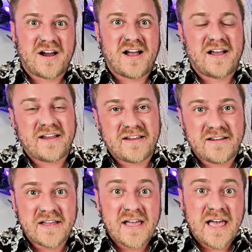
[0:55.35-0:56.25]
I
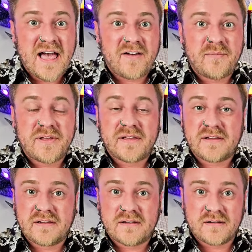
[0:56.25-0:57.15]
have
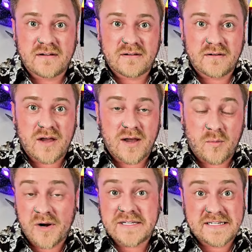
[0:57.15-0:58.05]
been
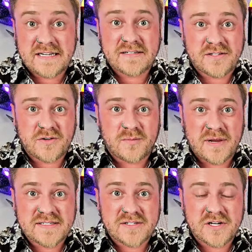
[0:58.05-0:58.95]
wanting to get to your
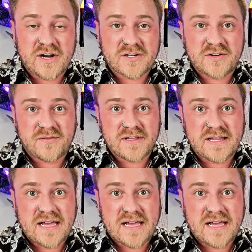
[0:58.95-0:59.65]
message here, actually, for the